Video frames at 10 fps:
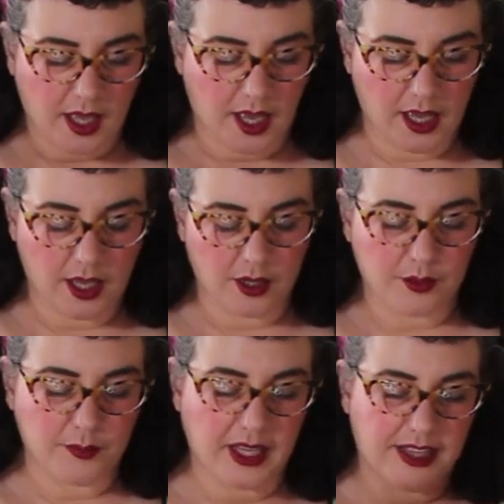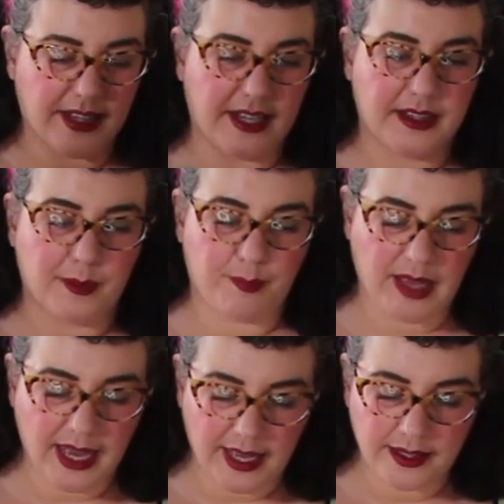And then at the
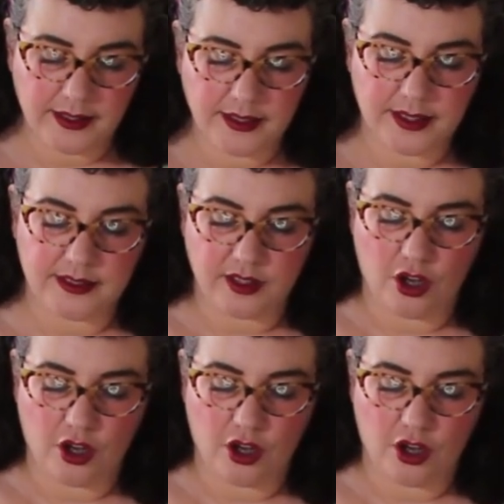back, it's